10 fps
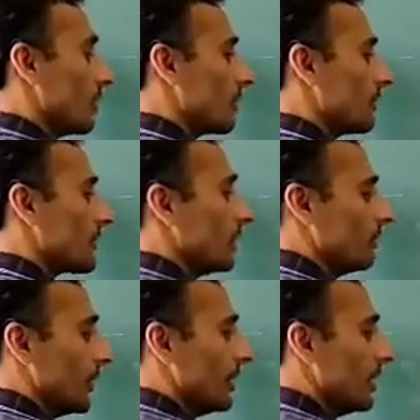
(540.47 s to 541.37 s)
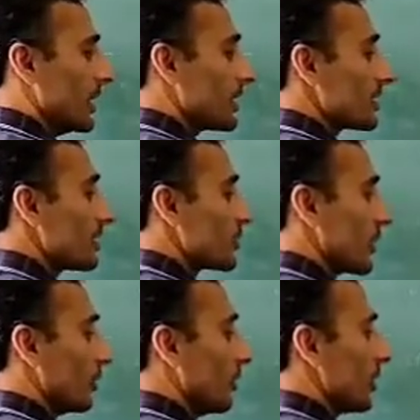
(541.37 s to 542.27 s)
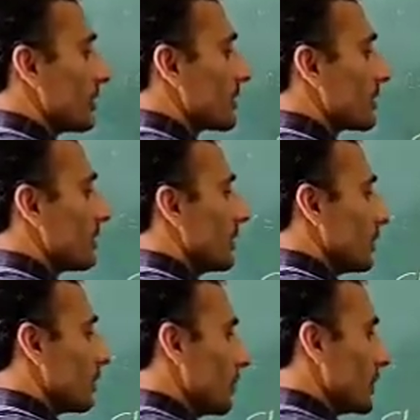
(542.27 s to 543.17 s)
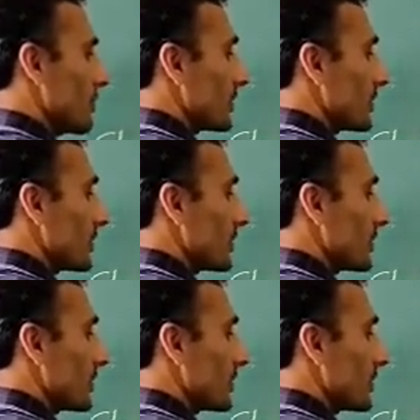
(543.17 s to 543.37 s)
owner of the company? It is the shareholders. Which